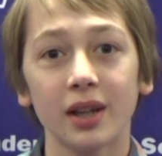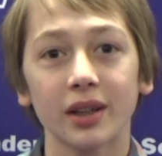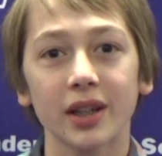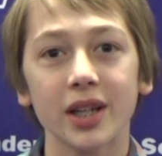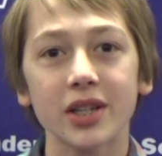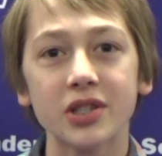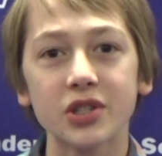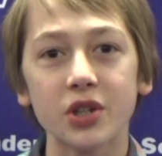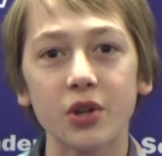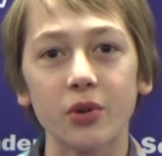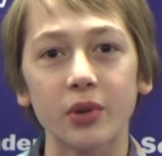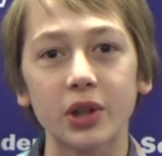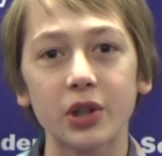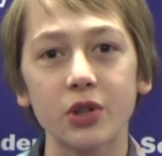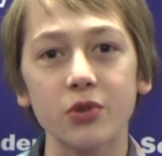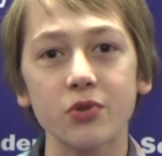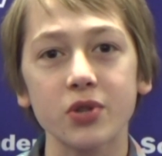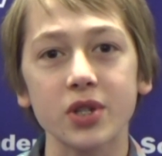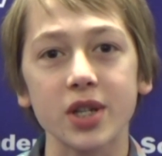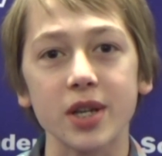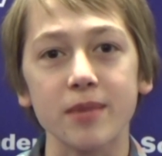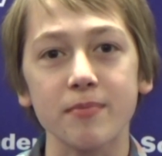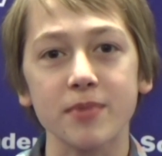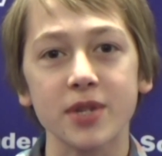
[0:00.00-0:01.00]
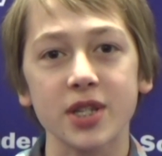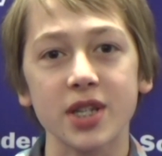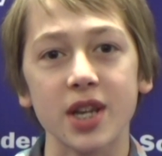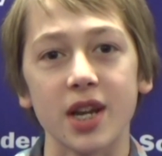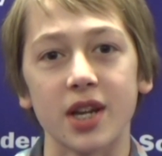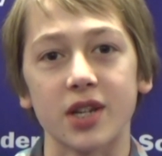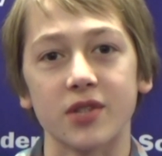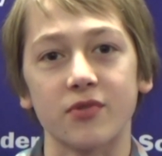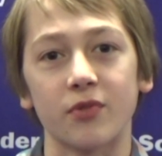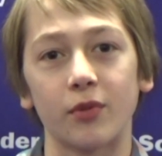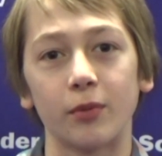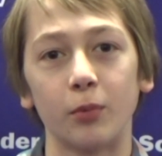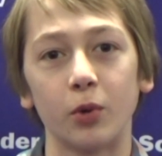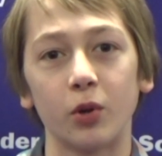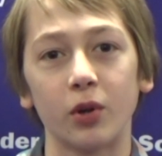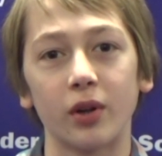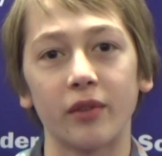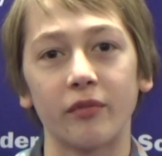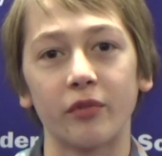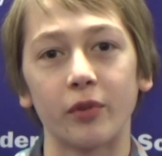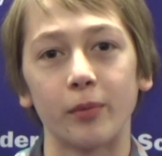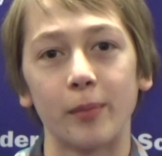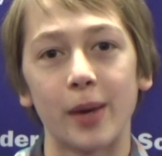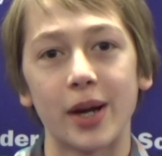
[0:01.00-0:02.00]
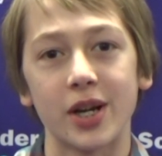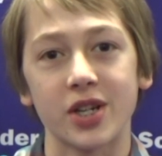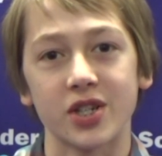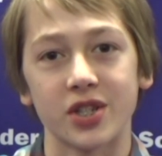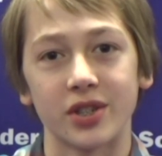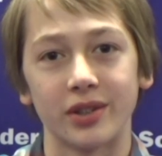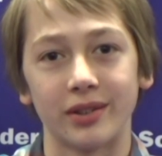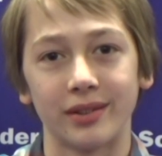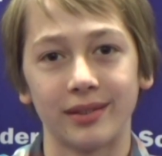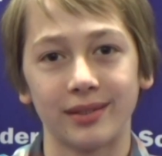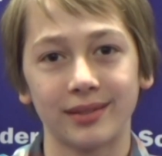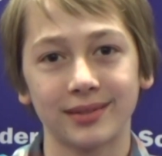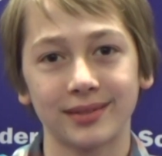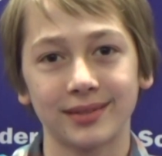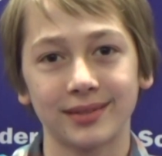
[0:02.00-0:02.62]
Let's go to News Team 6 for more information.